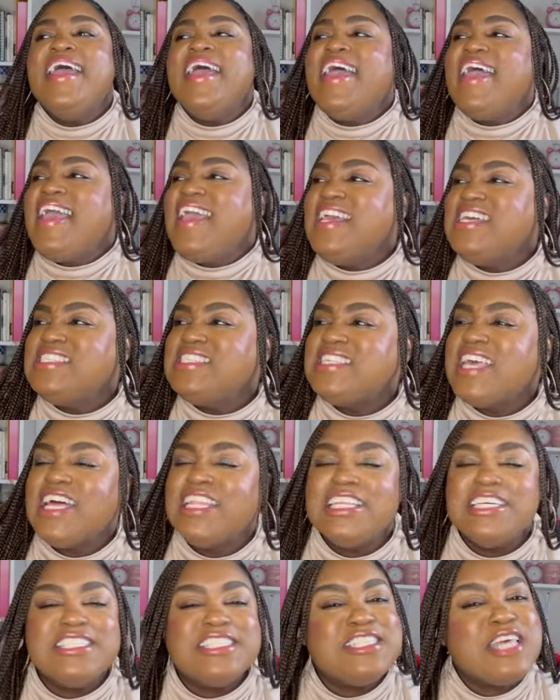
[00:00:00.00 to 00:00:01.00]
He's
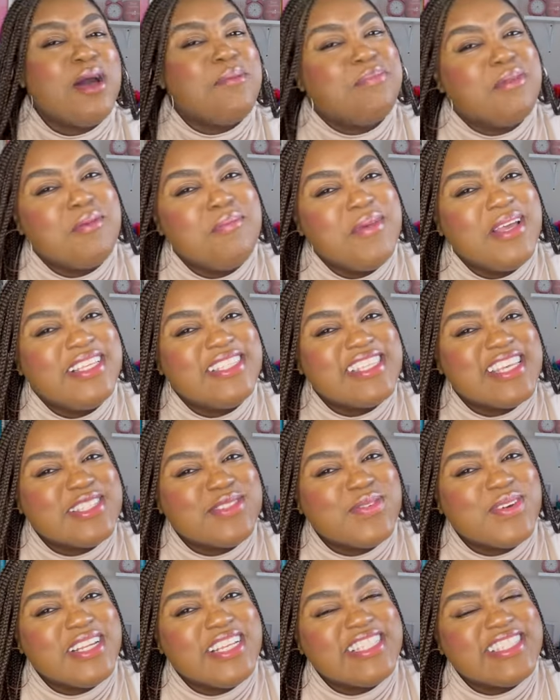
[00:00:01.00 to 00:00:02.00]
selling supplements. That's
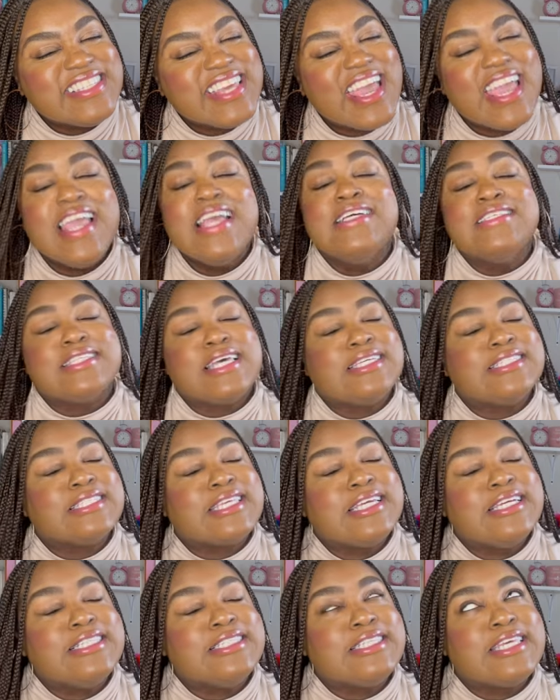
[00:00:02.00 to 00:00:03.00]
what he's saying. He didn't say
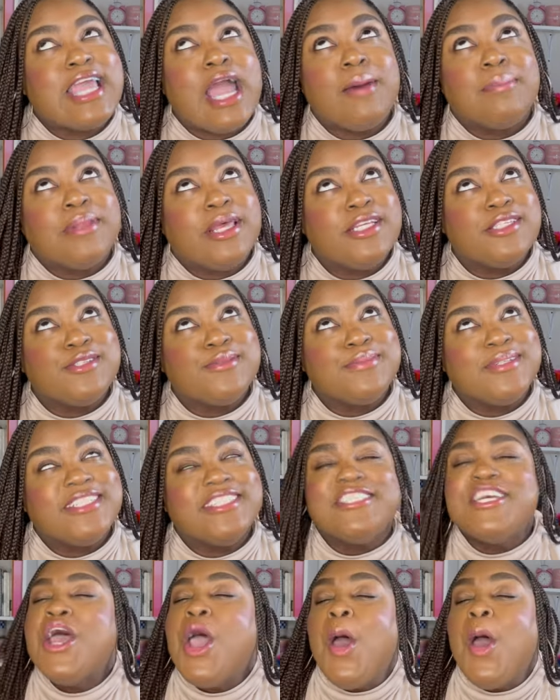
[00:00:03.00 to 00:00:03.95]
skin tea. I play too much.